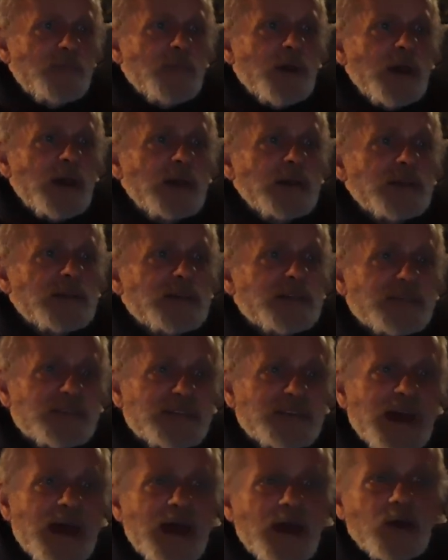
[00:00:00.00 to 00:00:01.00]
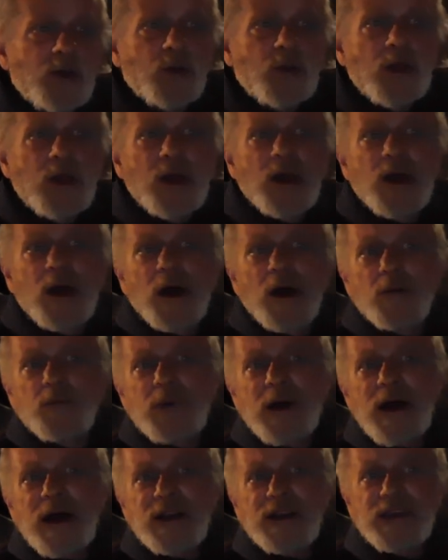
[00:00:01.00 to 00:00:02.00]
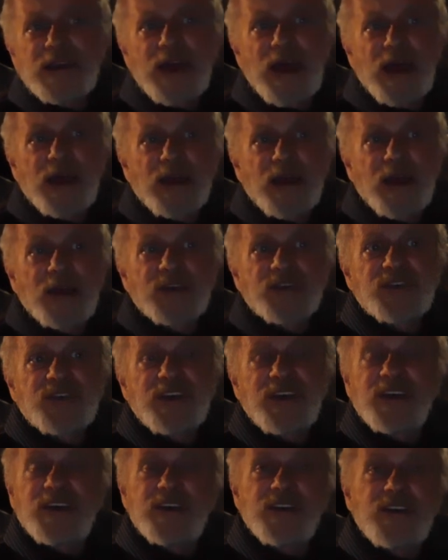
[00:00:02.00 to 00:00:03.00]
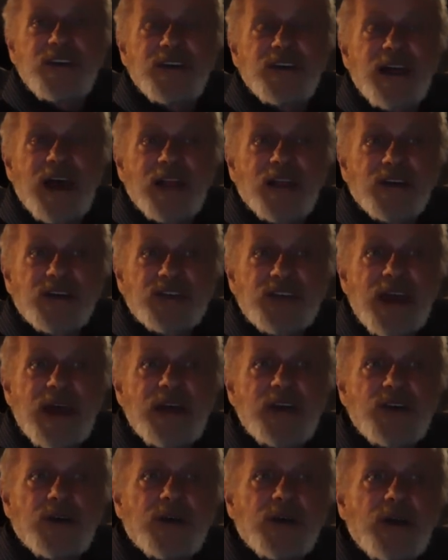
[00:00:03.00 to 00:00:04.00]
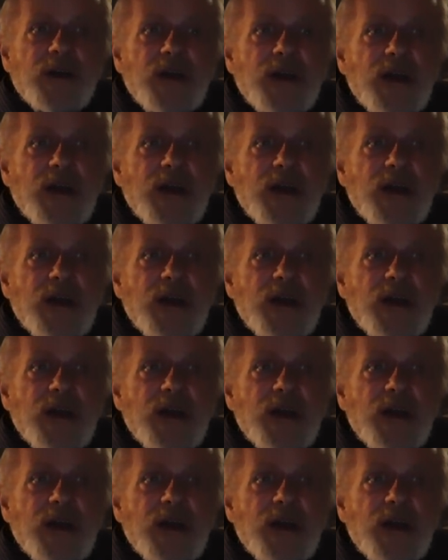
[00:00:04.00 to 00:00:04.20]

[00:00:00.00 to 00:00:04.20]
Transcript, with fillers: might style a Pontiac as the Indian Alexander.